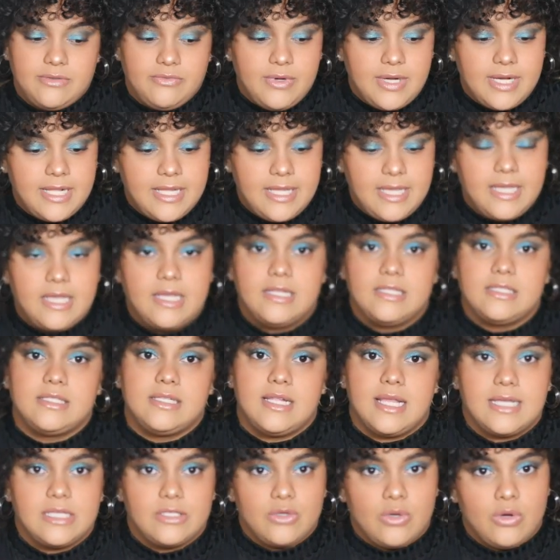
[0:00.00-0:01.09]
Reddit and
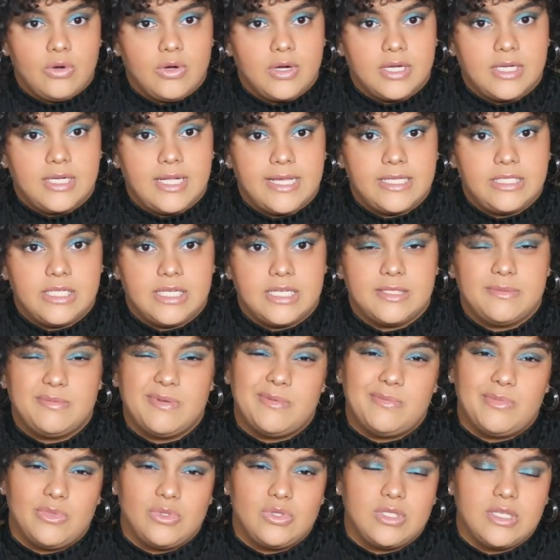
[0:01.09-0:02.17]
/Quora Digest, but
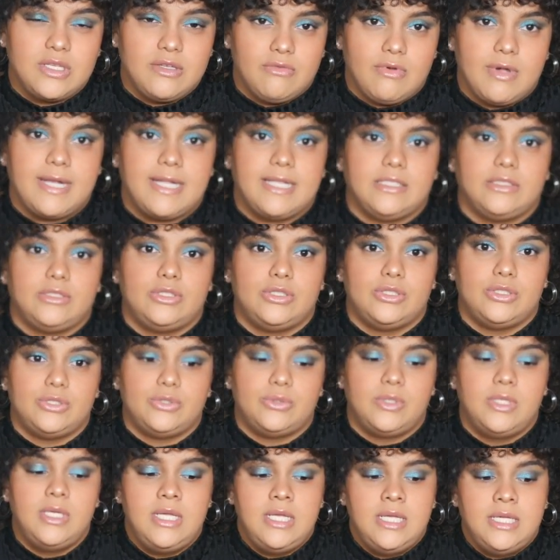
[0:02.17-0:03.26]
mostly Reddit, to
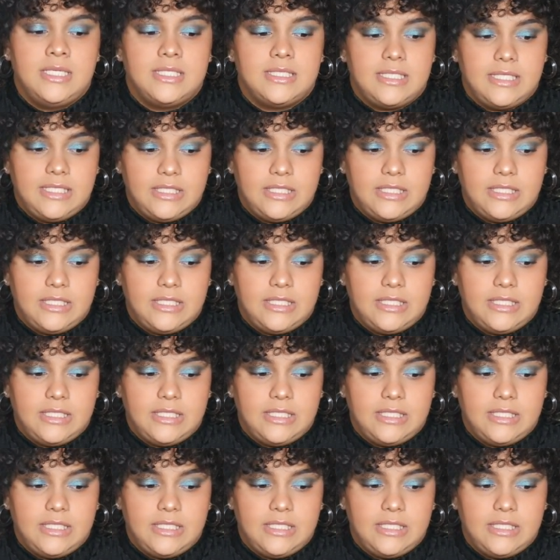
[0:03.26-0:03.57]
see